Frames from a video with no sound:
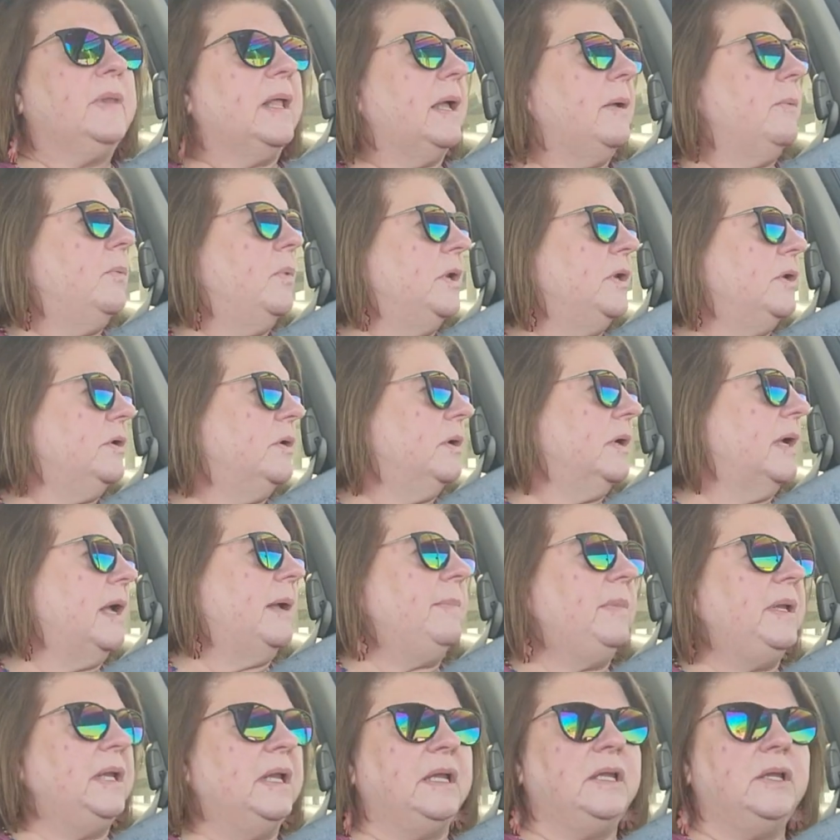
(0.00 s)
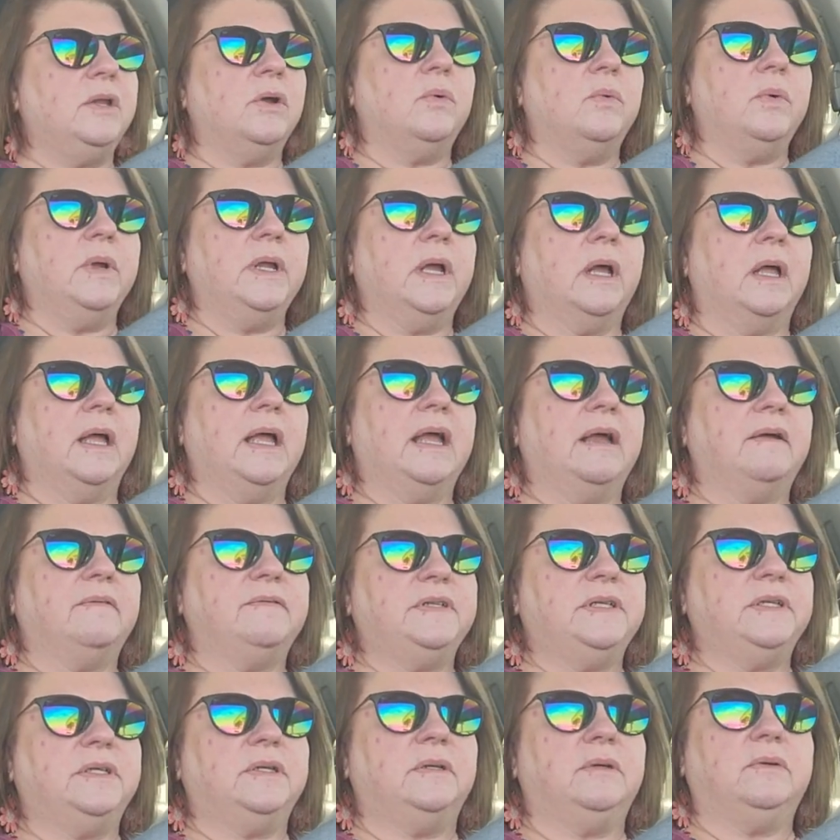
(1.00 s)
I wonder, I mean, I know we all have
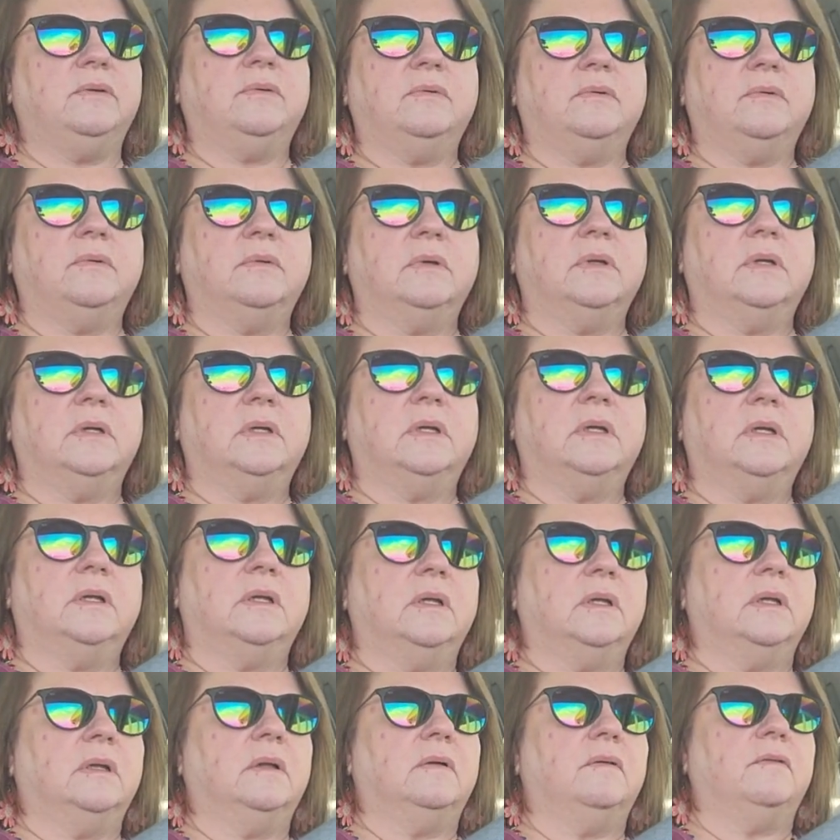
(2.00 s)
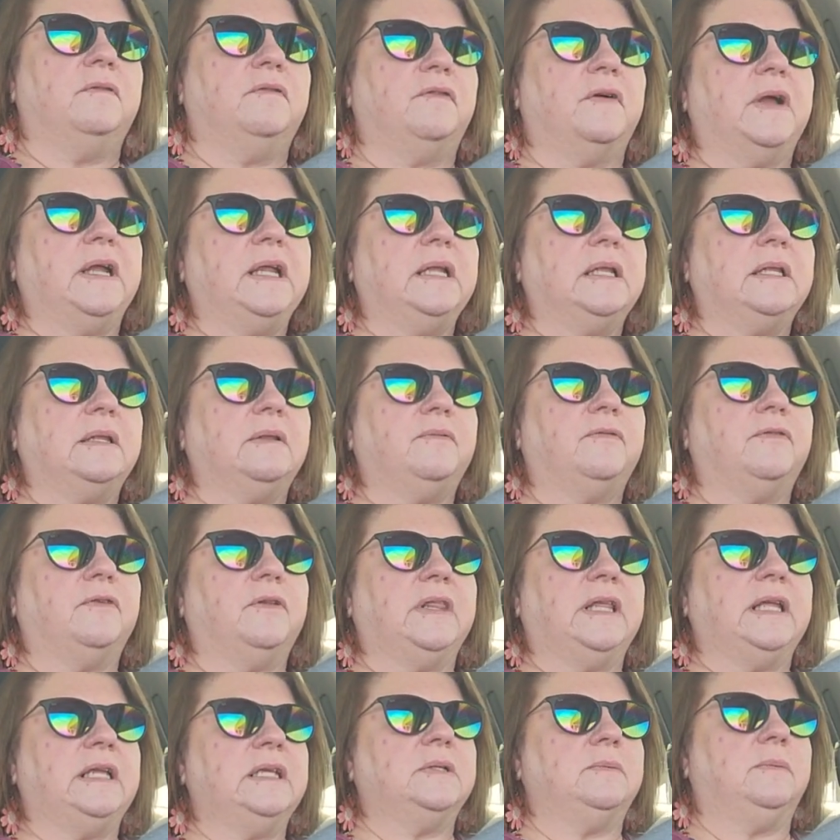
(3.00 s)
to fight for
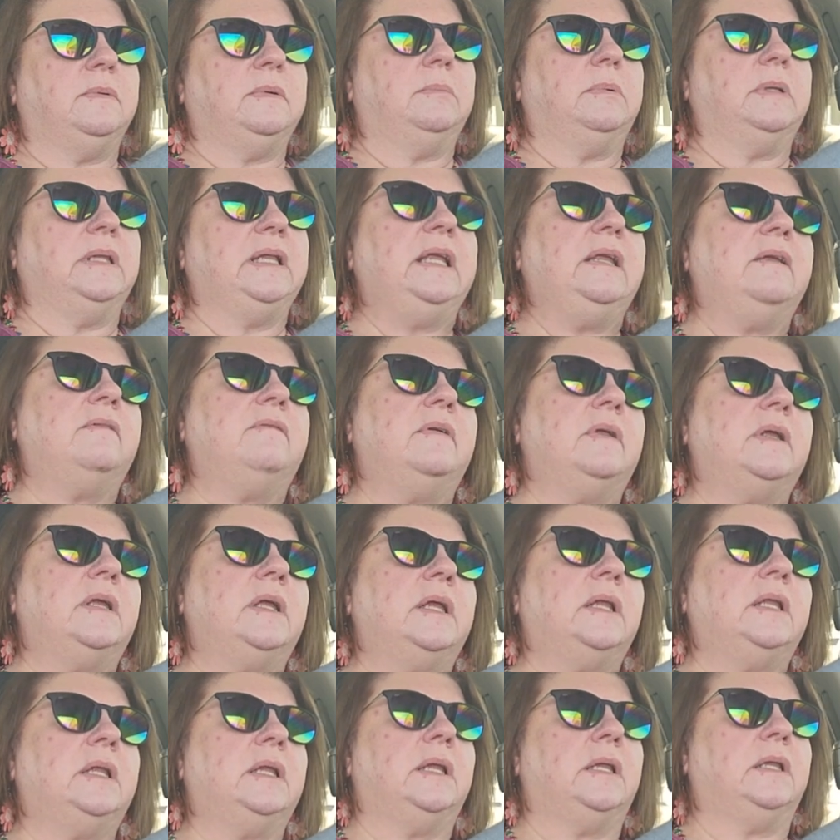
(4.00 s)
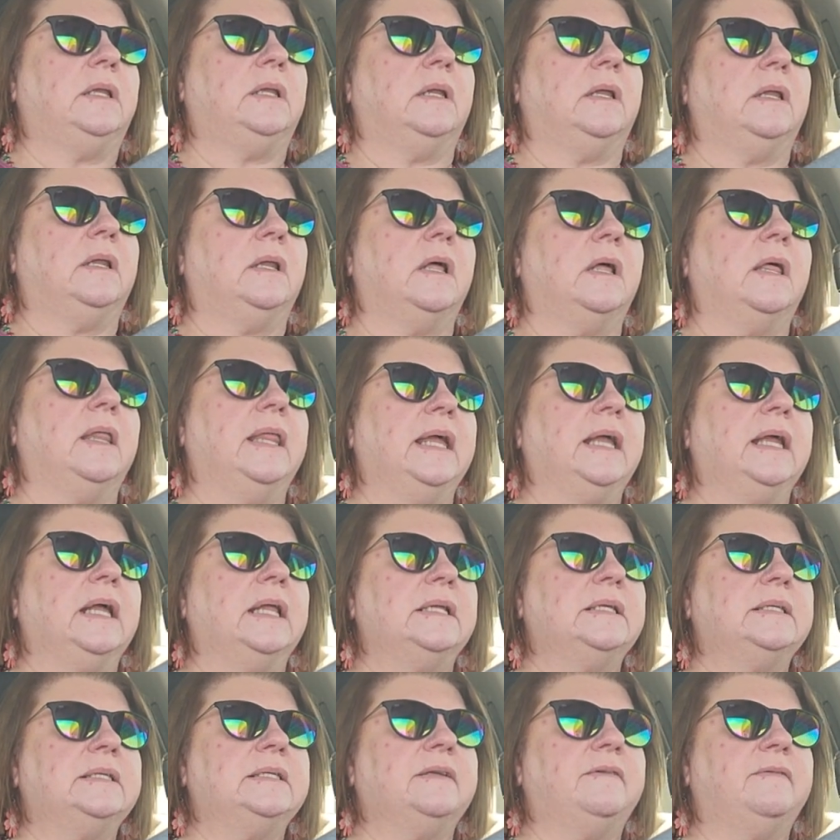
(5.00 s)
things we believe in and, and all that
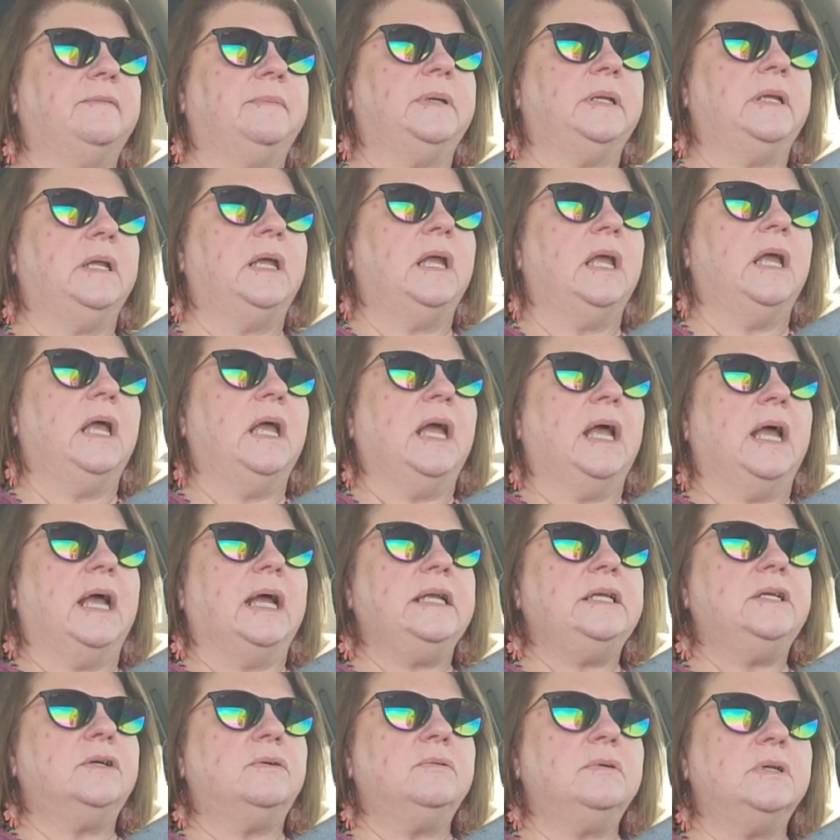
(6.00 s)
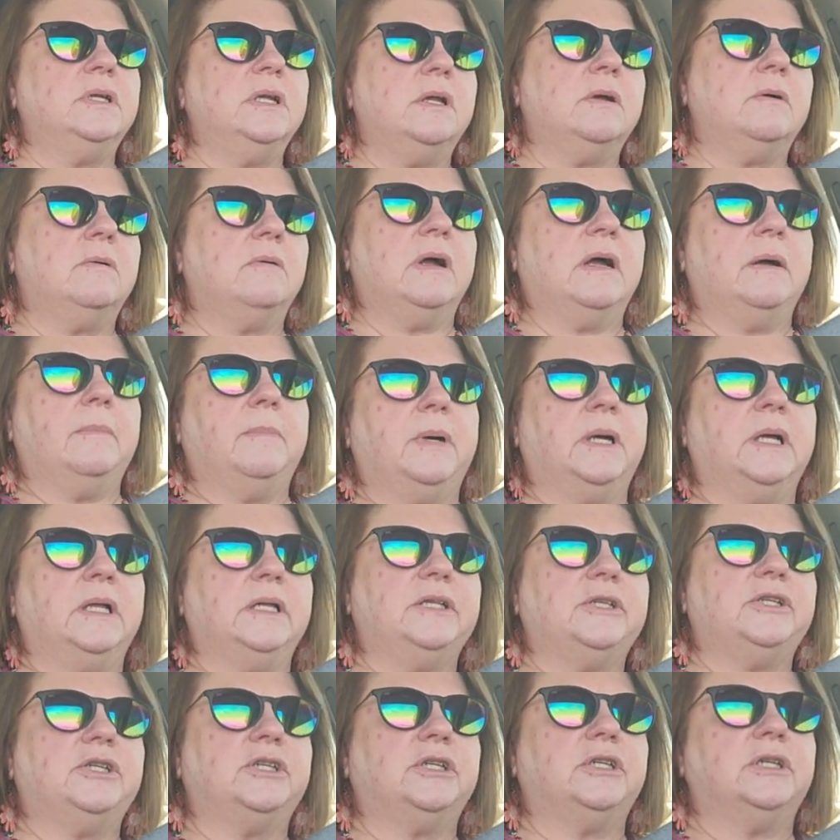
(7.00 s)
kind of stuff, but I don't know how
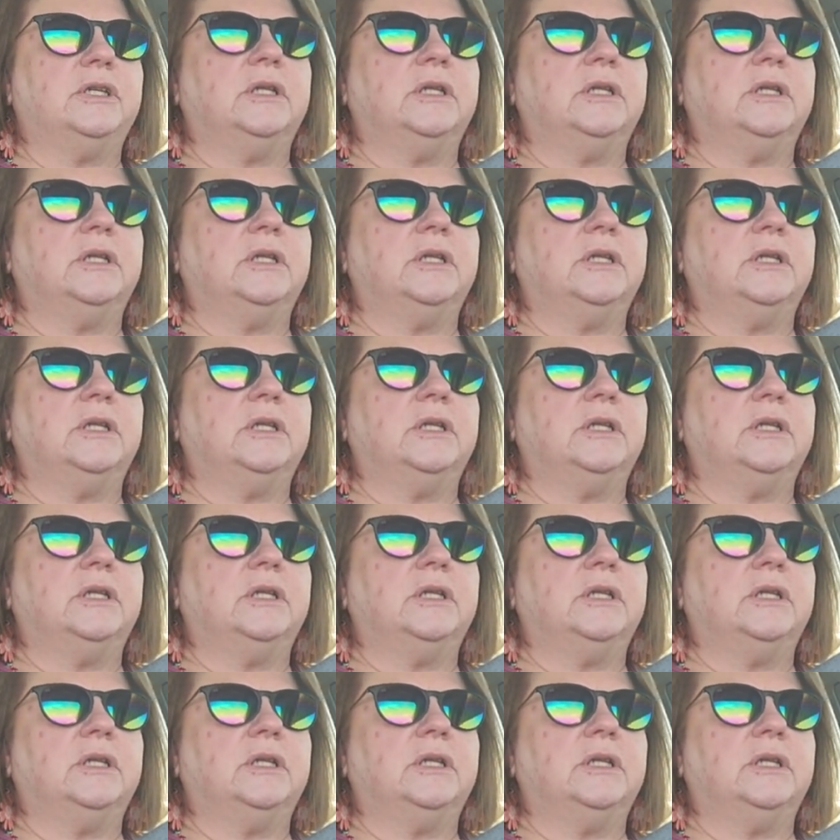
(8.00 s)
much,